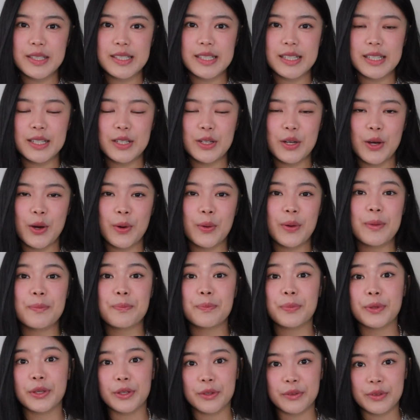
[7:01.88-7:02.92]
didn't know
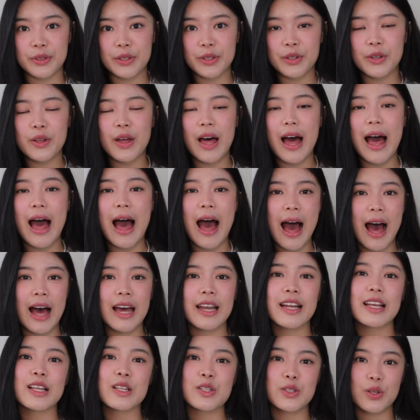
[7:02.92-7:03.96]
Imperial
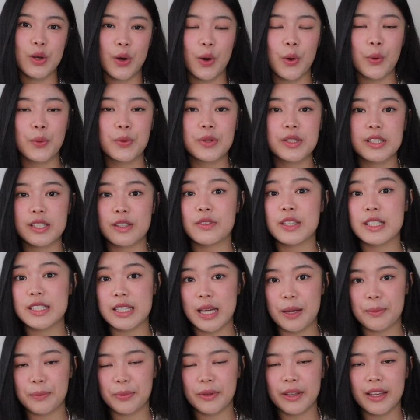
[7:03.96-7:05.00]
had its own CV
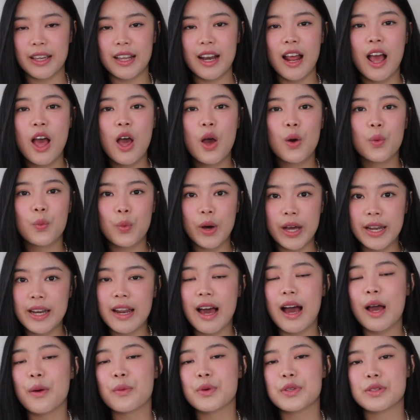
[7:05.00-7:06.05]
template when
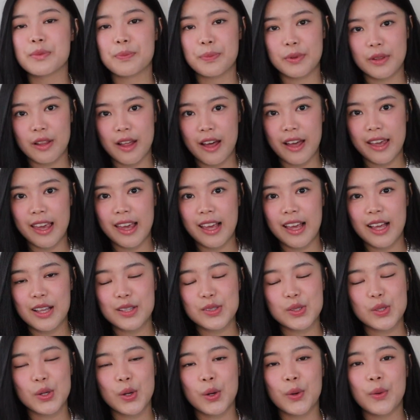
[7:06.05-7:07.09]
I was applying.
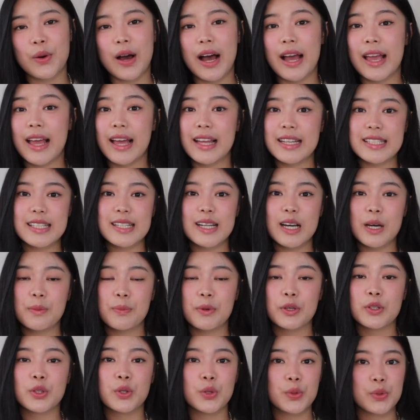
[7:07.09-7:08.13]
So I ended
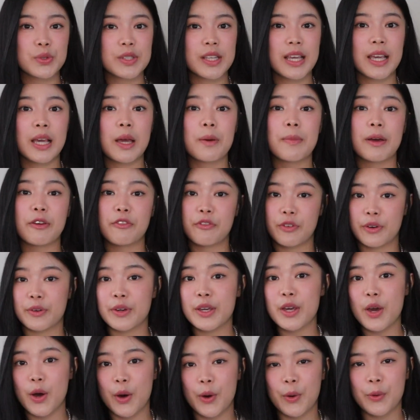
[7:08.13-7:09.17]
up using my
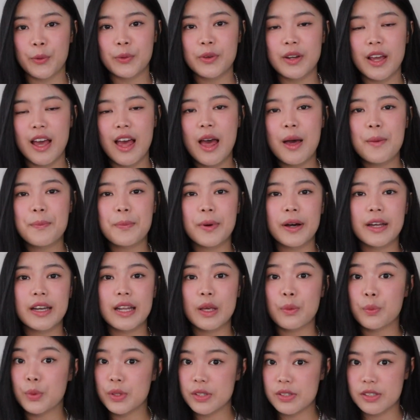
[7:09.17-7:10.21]
very own, but
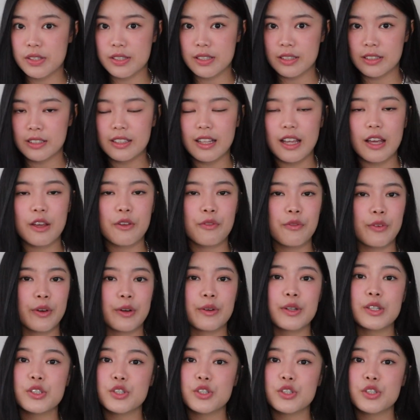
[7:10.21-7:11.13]
it was still a very